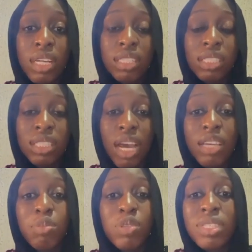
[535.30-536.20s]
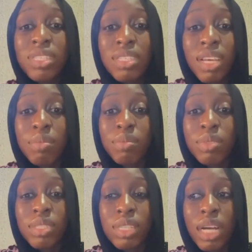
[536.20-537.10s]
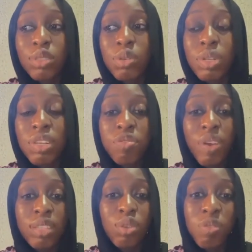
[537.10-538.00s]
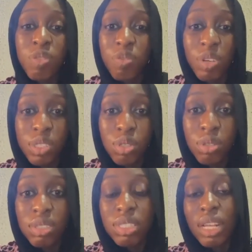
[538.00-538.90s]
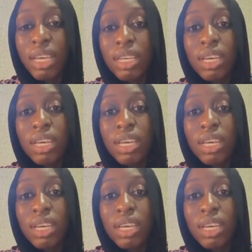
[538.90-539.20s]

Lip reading: their immune system cannot really fight off infections like